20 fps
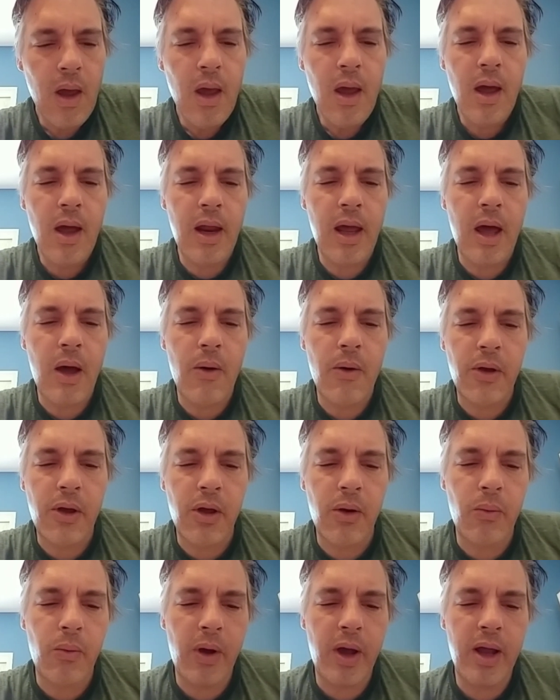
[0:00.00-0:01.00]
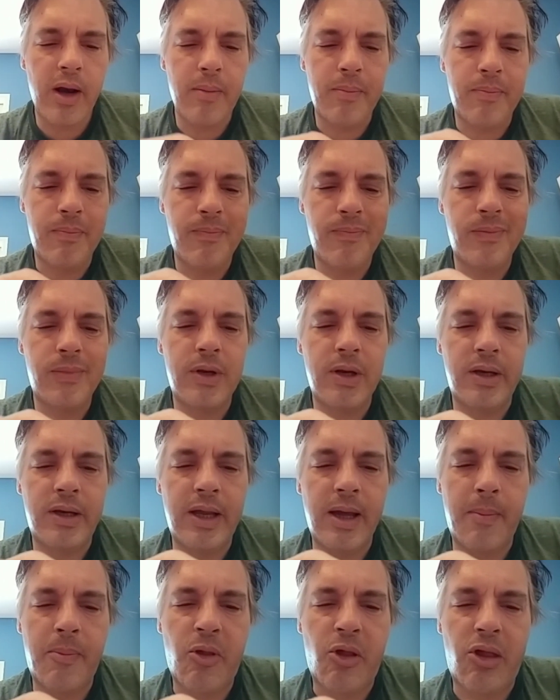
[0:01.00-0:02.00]
Anyhow, a good way to
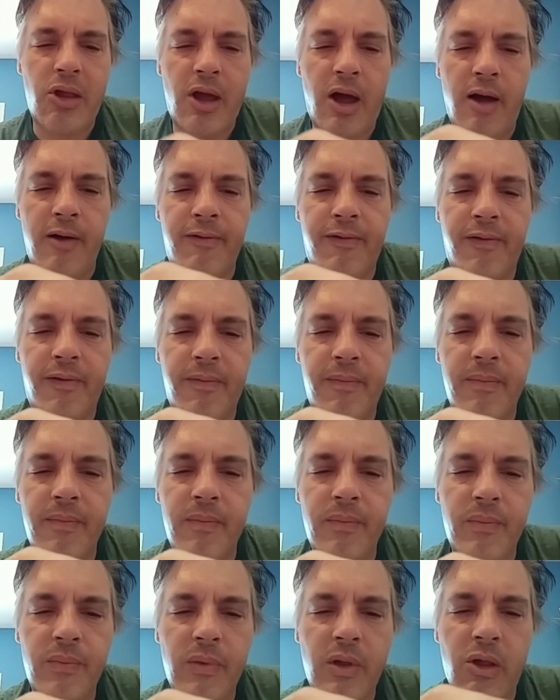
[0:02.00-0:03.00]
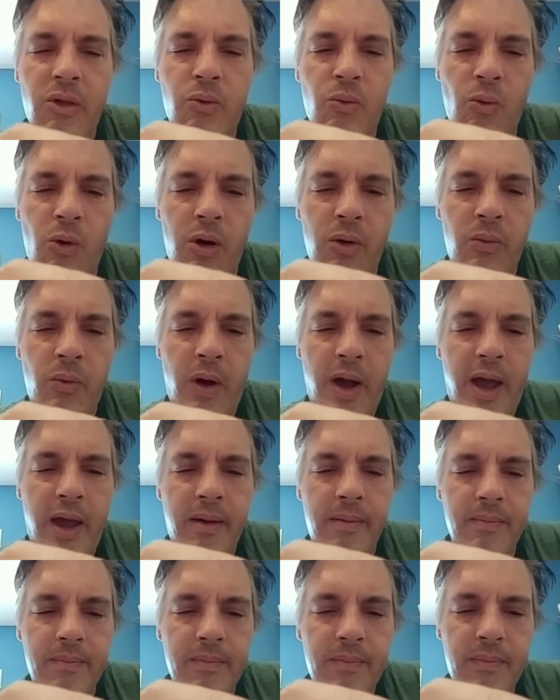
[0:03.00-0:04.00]
dip snuff, this is one way,
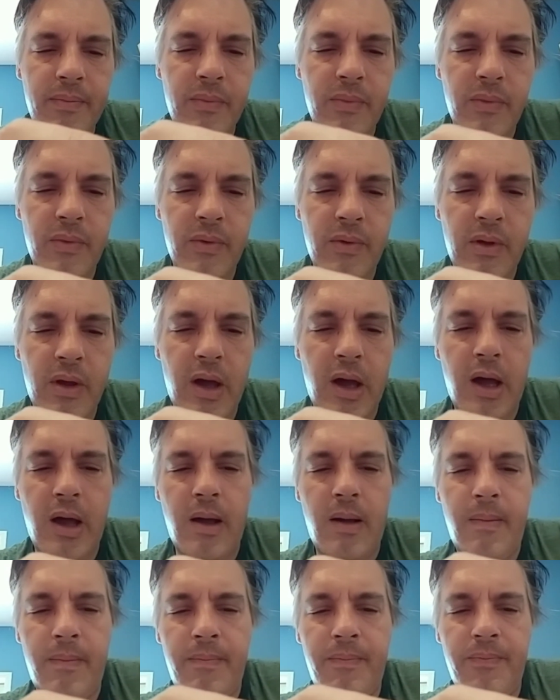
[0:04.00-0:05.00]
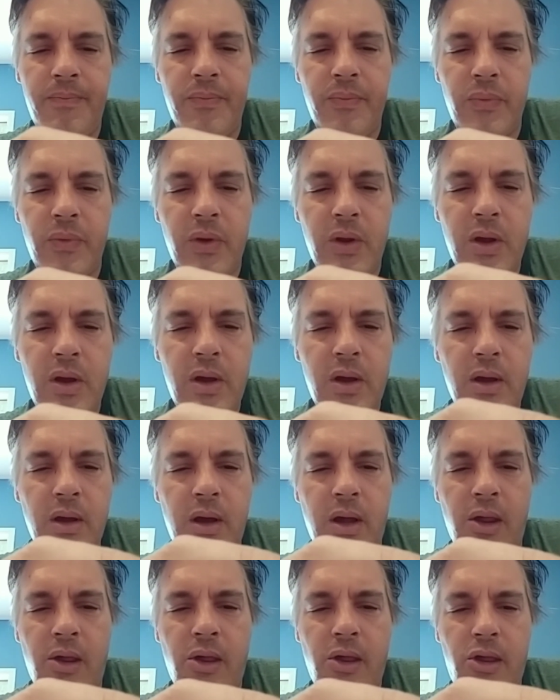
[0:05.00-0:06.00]

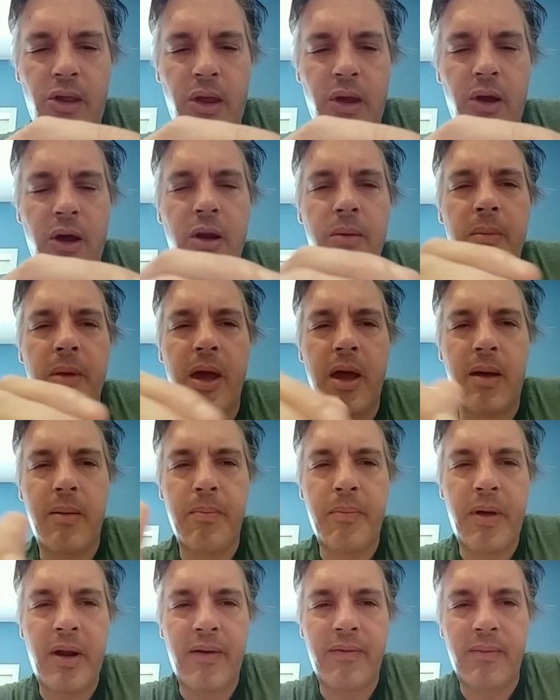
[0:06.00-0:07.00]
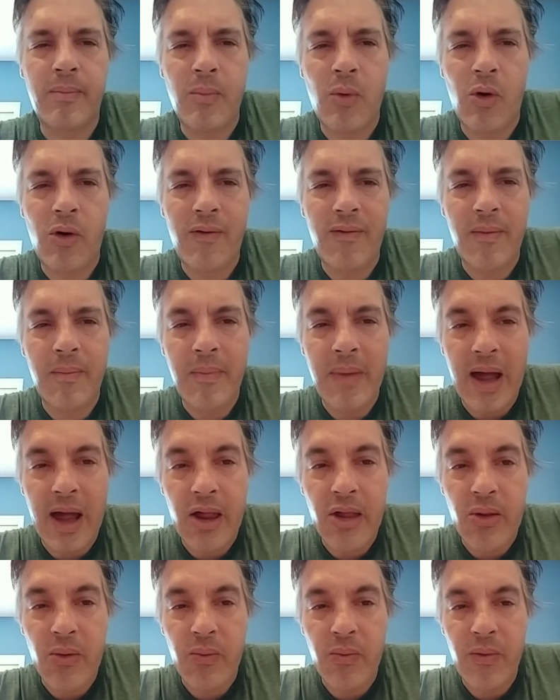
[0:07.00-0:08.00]
because you're going to make a bit of more of a
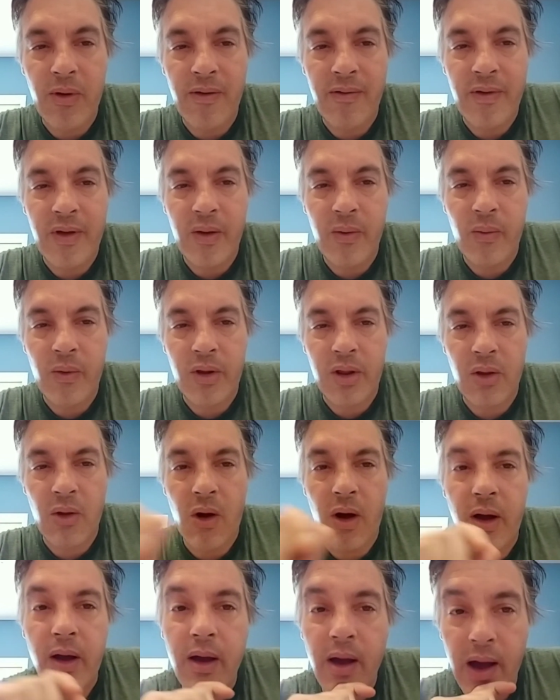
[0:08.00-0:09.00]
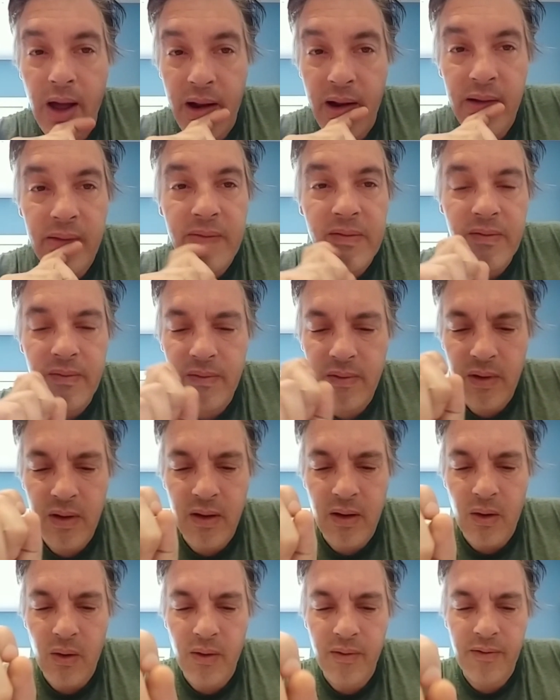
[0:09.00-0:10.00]
mess of it with long cut if
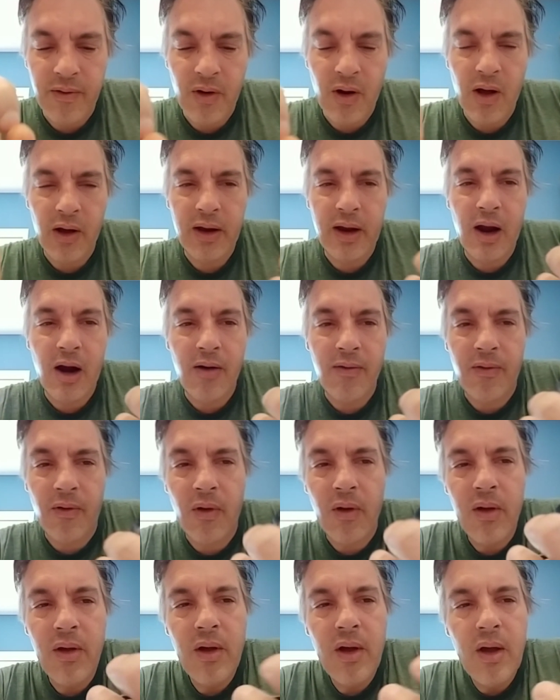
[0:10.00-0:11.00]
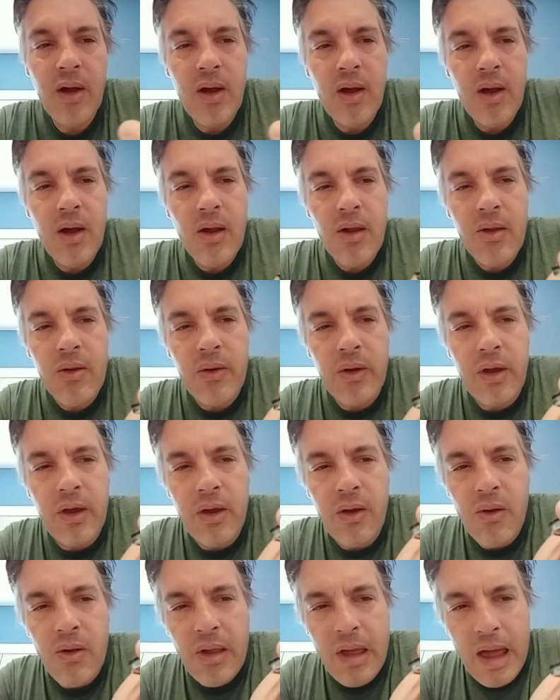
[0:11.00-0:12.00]
you're not careful. So you
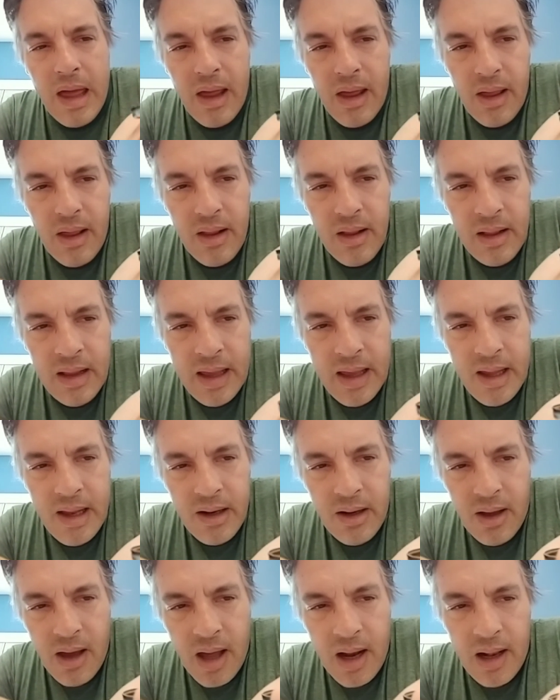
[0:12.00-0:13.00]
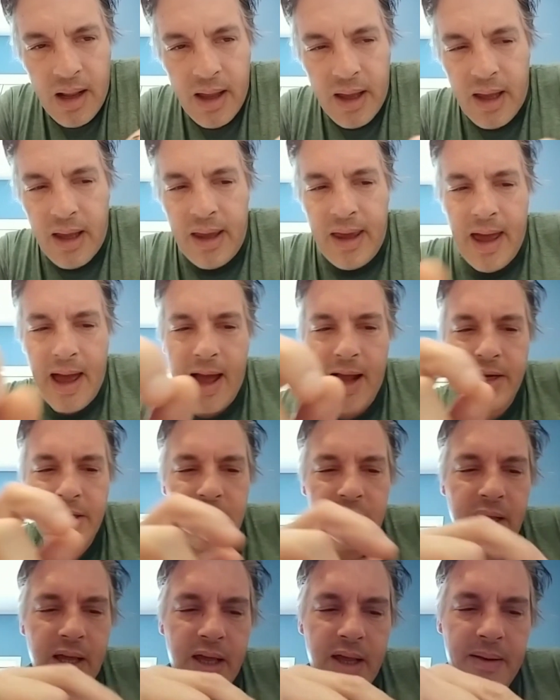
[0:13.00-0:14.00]
use that lid kind of like a
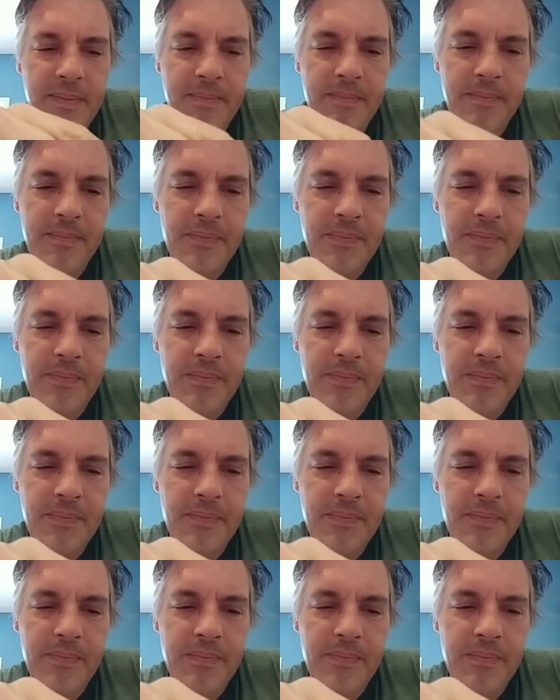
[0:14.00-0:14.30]
catch lid.